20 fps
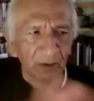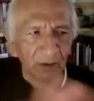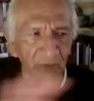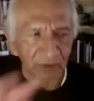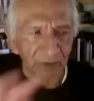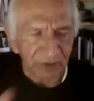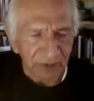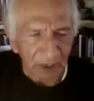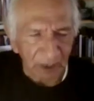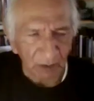I
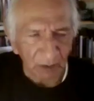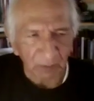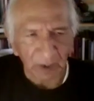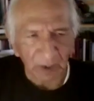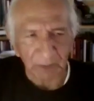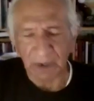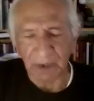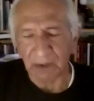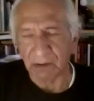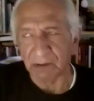would tell
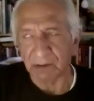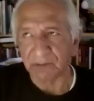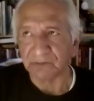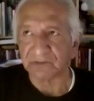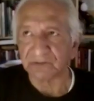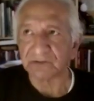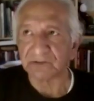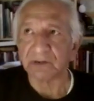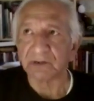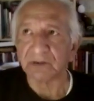my
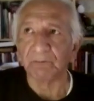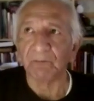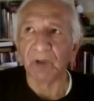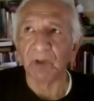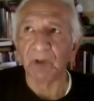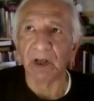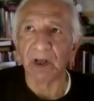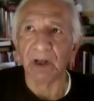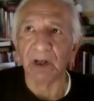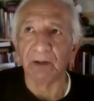parents,
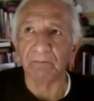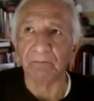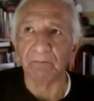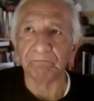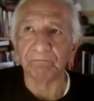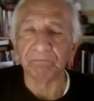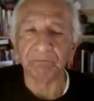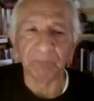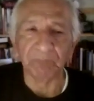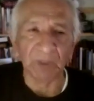
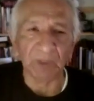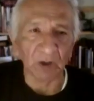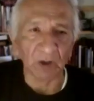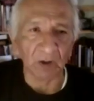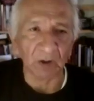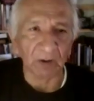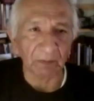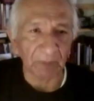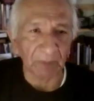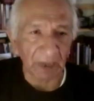
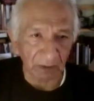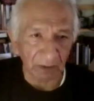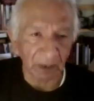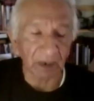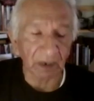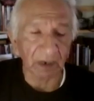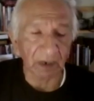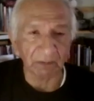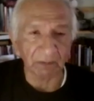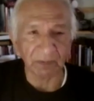about
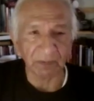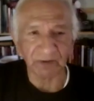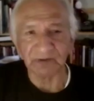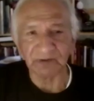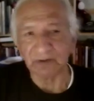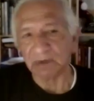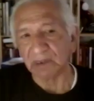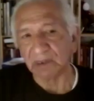Columbus,